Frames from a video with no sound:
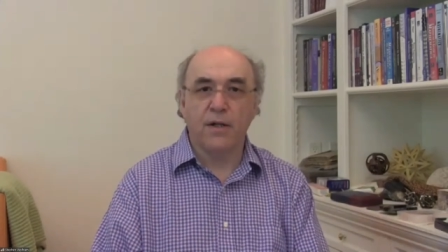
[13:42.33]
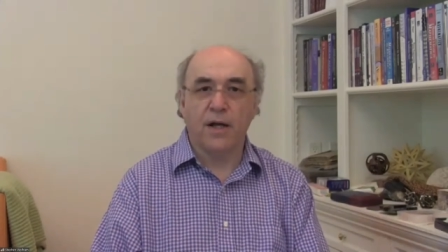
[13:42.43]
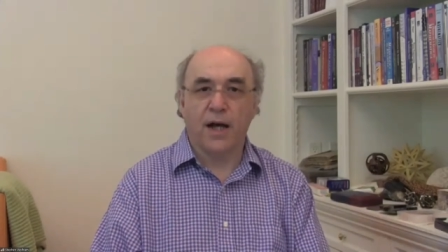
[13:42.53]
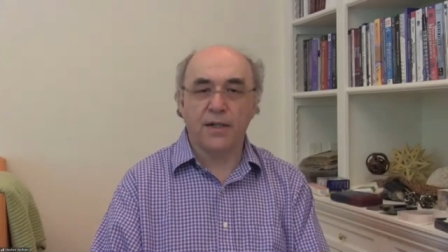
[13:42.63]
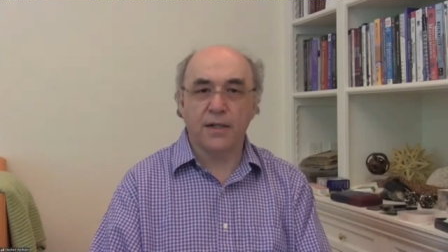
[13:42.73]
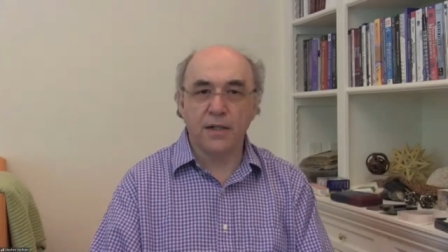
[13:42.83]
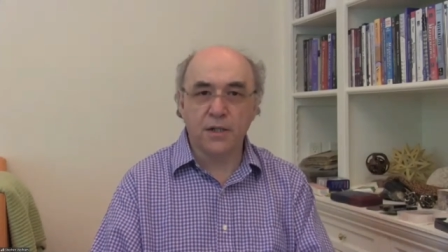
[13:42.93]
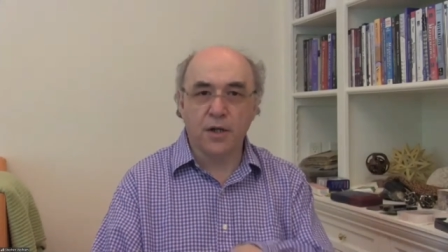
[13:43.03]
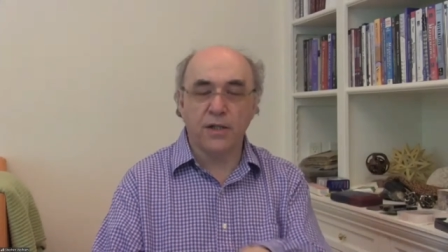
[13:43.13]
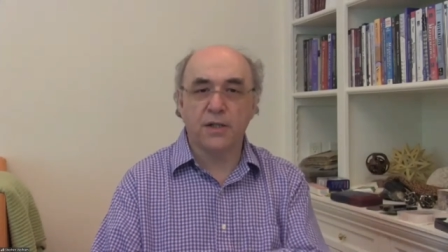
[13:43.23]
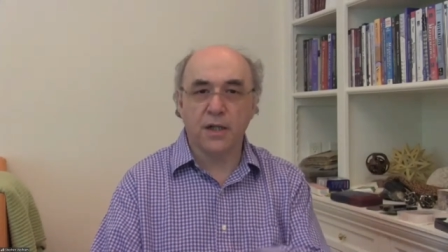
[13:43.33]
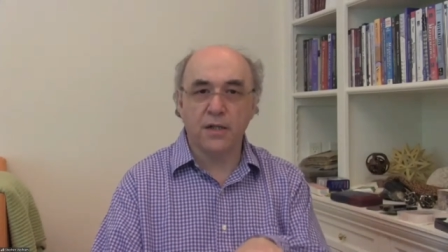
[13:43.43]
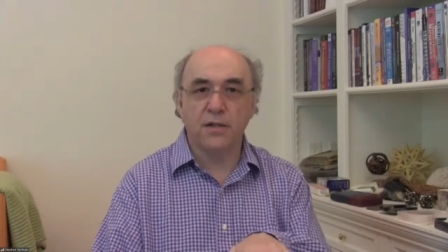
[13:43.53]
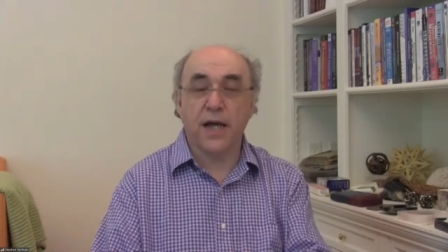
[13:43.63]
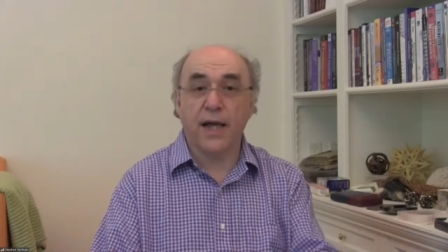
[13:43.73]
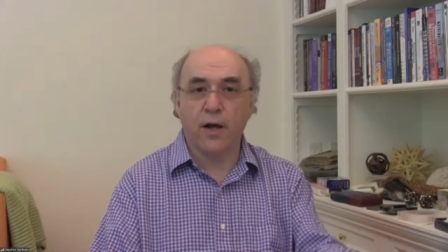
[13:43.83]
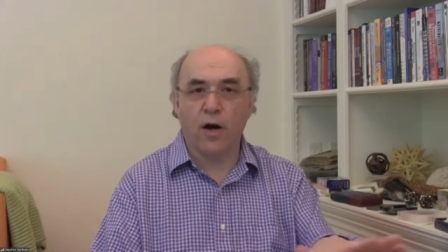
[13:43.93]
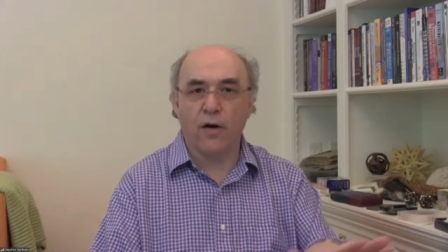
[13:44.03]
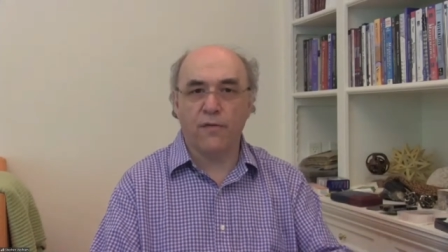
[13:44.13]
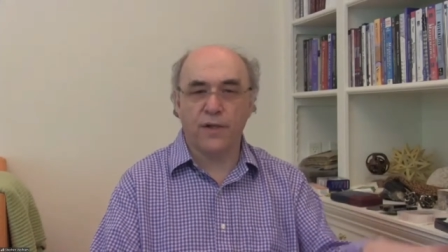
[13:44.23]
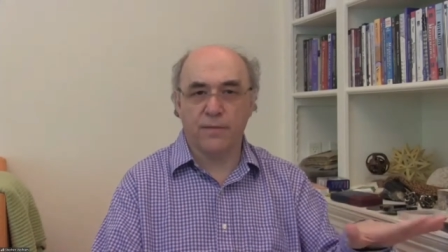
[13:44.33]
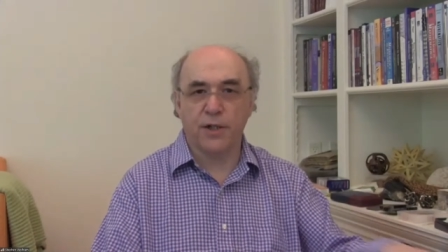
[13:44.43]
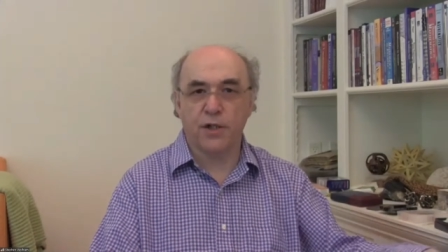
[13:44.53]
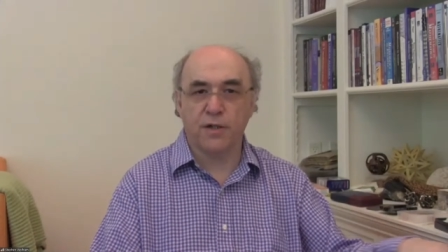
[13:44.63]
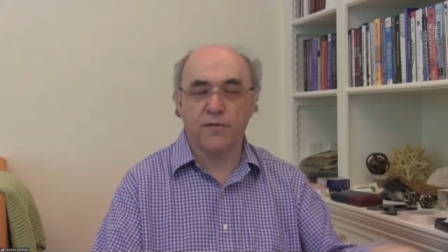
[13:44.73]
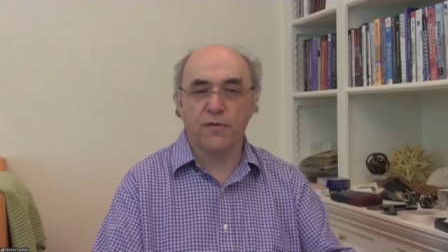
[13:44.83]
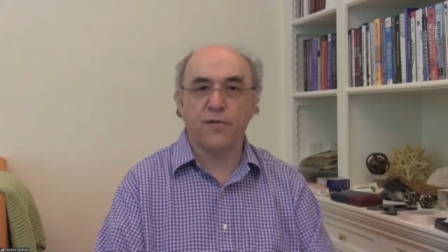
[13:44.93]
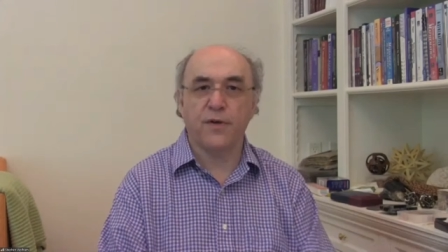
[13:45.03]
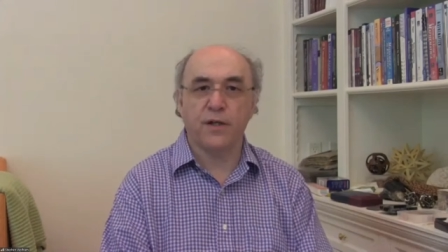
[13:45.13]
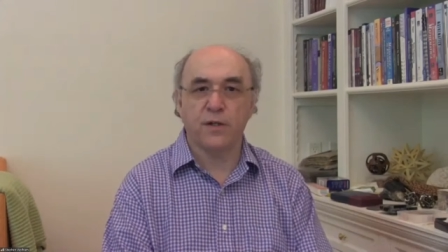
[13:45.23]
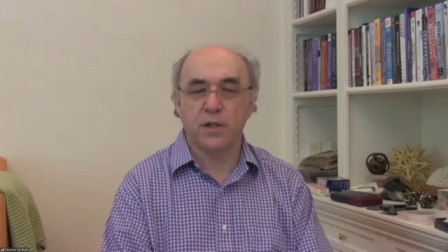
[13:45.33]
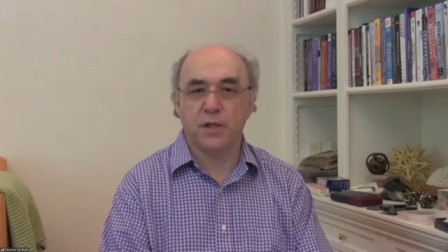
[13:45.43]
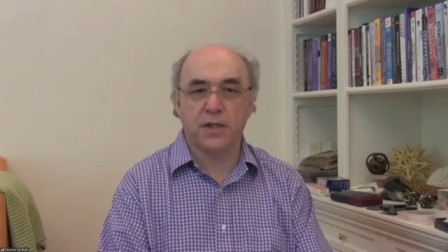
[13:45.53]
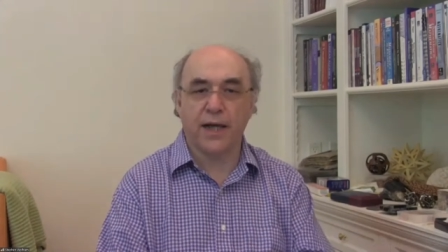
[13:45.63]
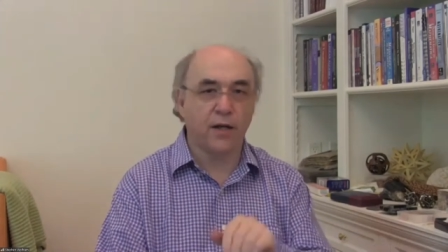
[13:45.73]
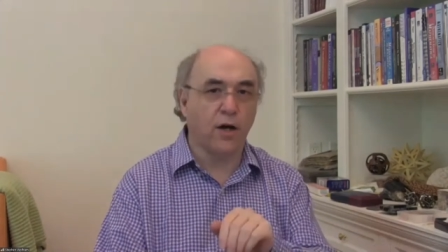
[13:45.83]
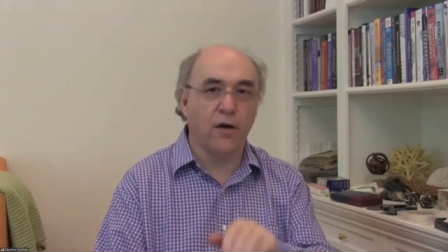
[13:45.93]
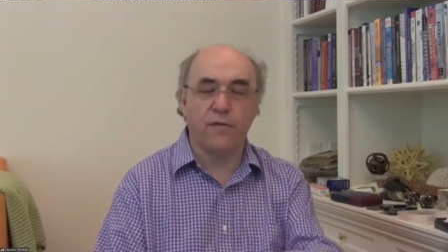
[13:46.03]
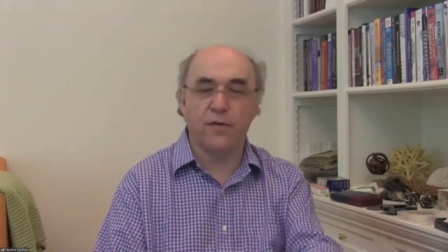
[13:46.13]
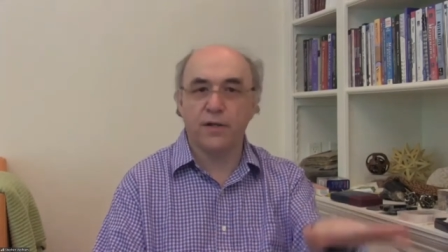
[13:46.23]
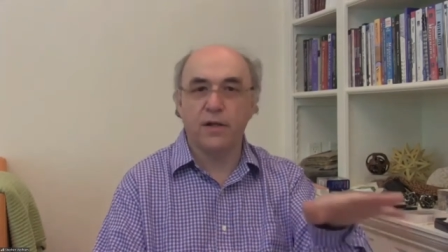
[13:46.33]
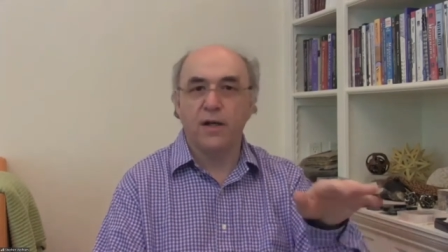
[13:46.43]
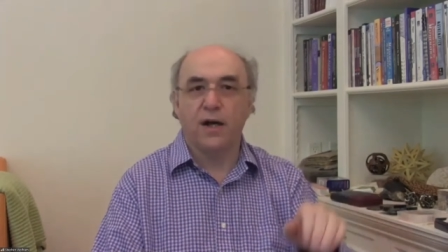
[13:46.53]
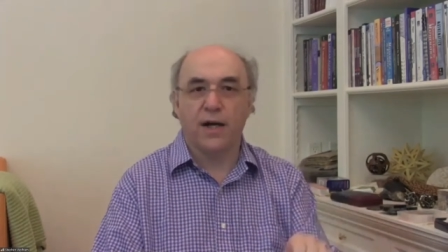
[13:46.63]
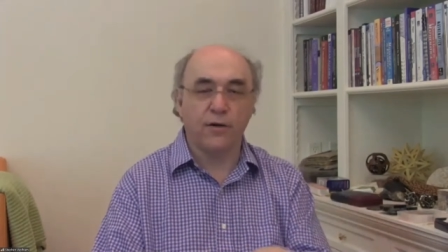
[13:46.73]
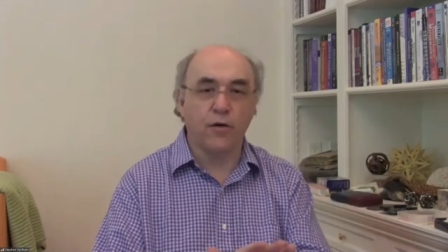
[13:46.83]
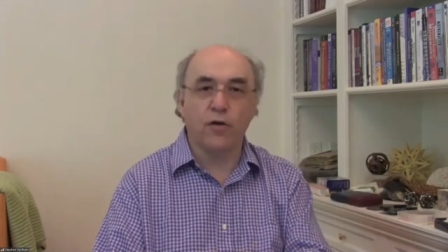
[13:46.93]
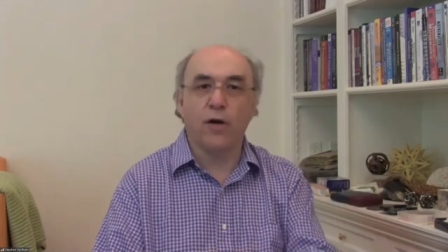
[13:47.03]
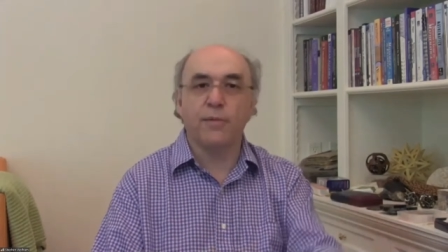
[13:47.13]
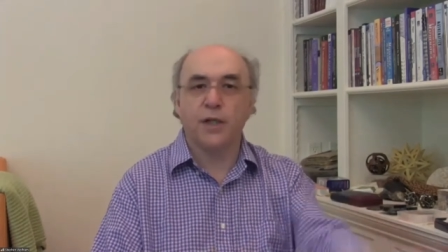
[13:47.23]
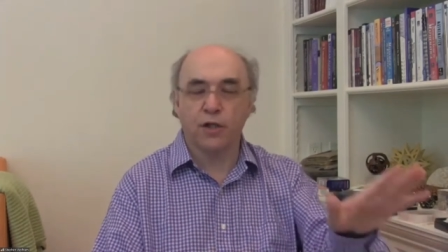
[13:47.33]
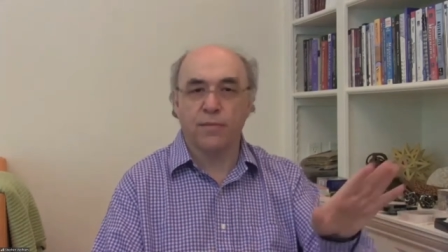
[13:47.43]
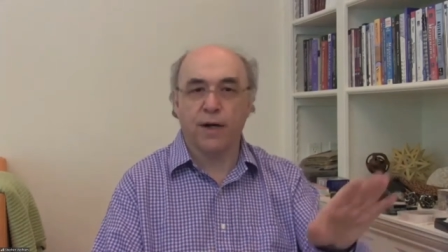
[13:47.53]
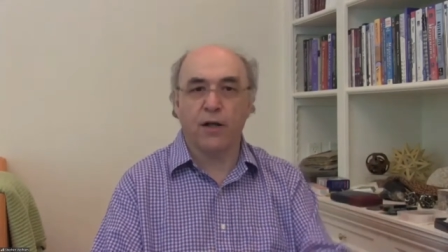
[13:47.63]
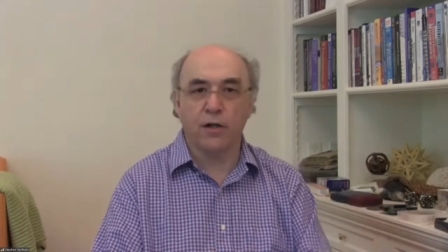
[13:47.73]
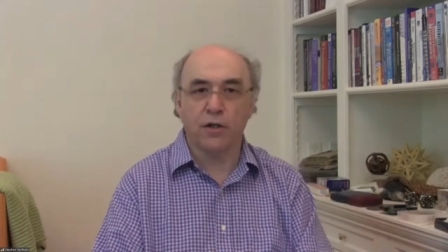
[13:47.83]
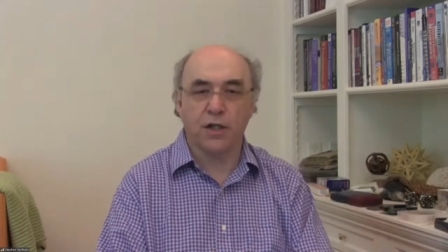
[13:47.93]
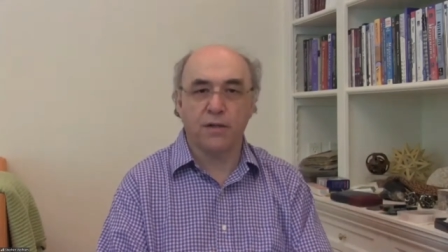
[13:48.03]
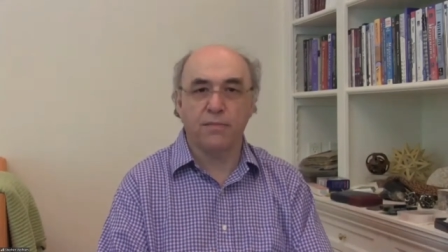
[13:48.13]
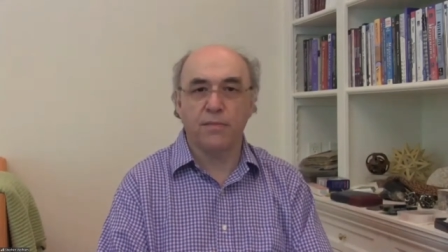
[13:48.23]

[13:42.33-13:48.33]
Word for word: And it's going to take off in a bunch of different fields. It's taken off in, I don't know, computational biology,